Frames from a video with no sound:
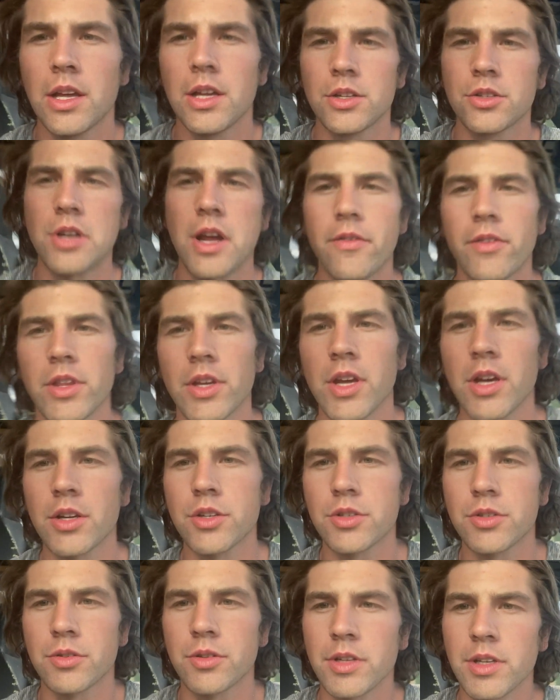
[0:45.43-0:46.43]
travel the
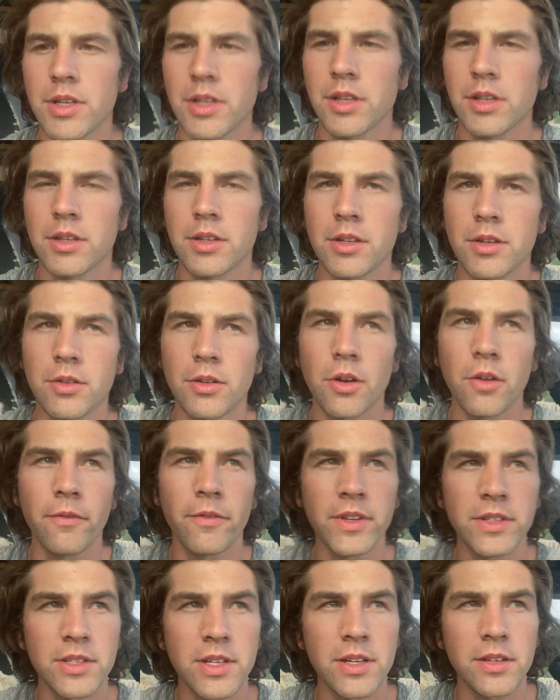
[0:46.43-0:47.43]
country, you know, go
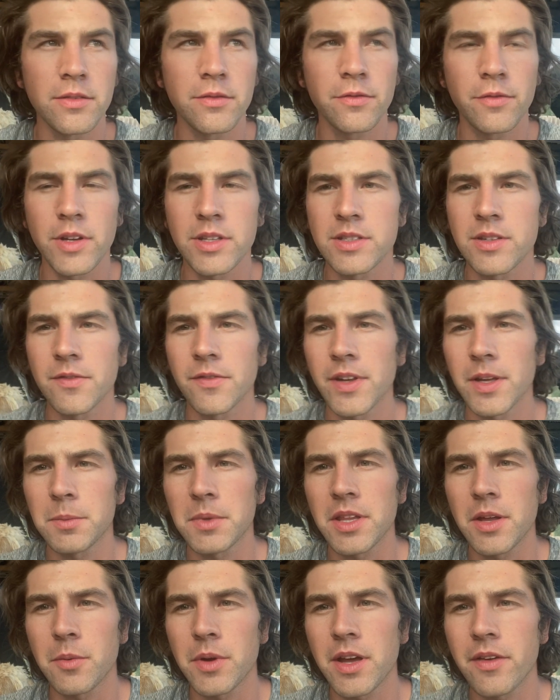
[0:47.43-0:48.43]
visit friends and family
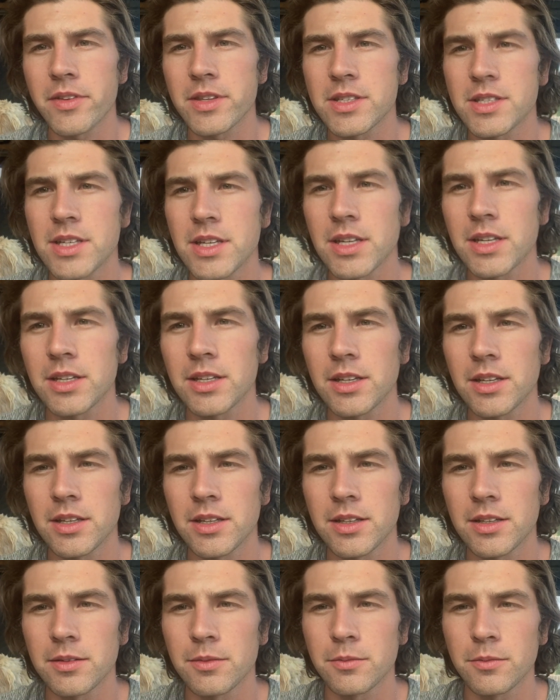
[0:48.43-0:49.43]
that we haven't seen
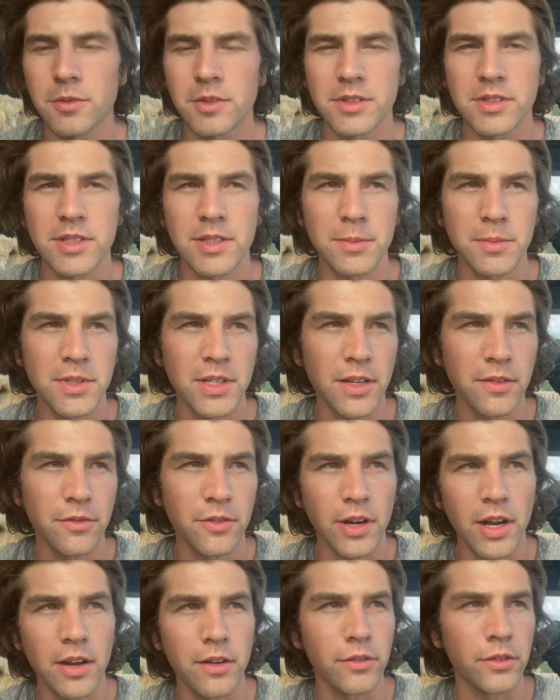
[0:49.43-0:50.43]
in what seems like
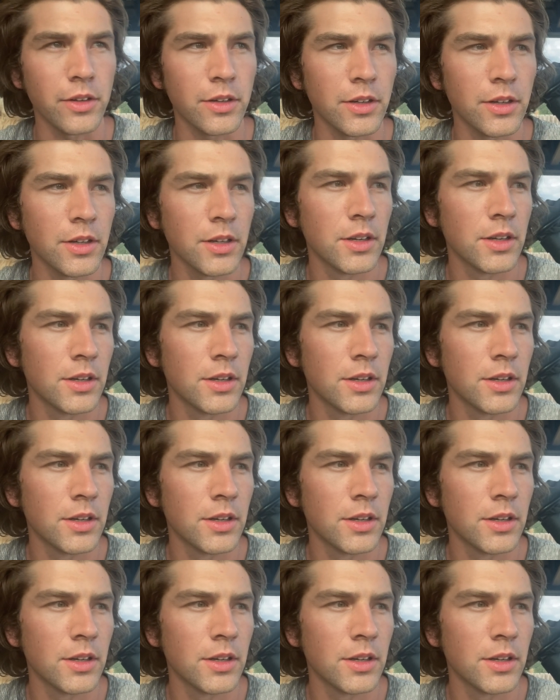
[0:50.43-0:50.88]
forever.